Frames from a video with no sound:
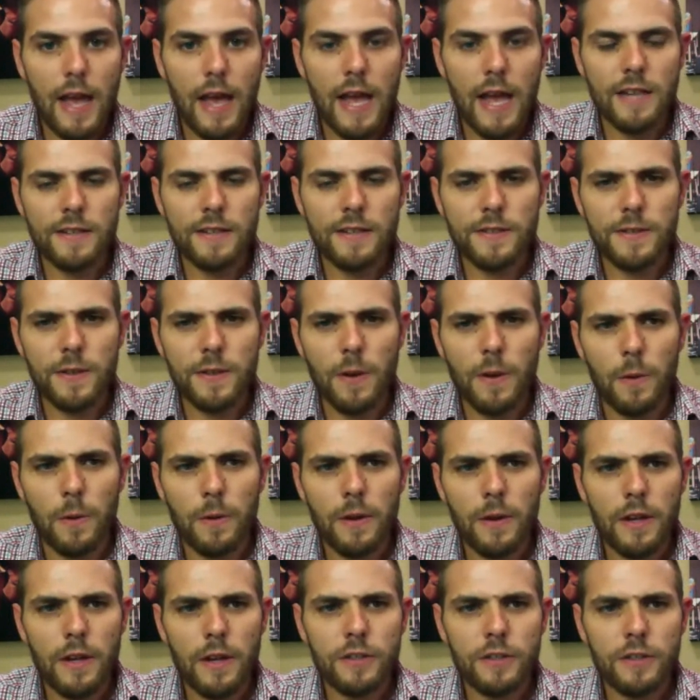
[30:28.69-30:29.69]
And
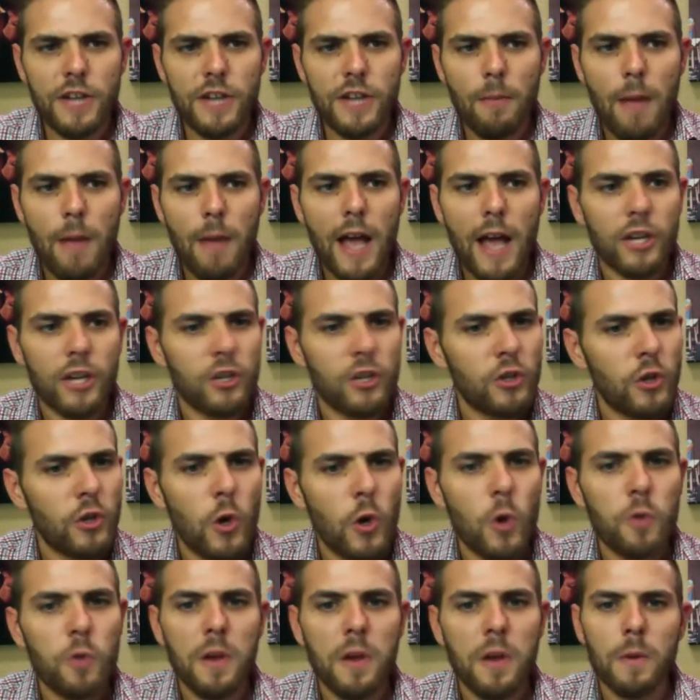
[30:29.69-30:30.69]
so Jeremiah
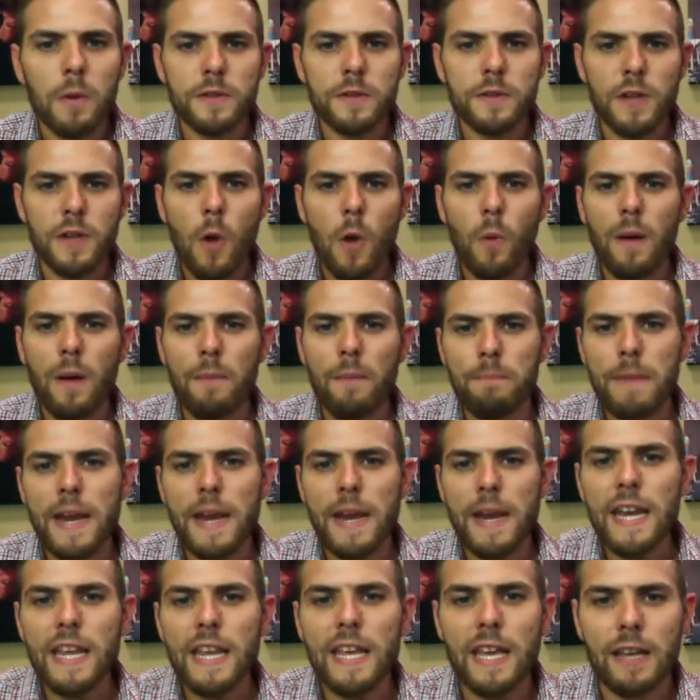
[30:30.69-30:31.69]
knew there was no
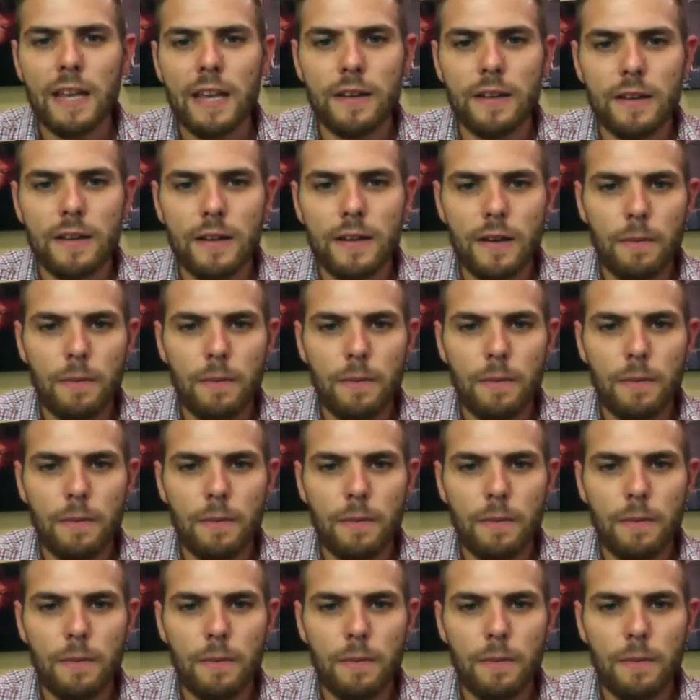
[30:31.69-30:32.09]
immediate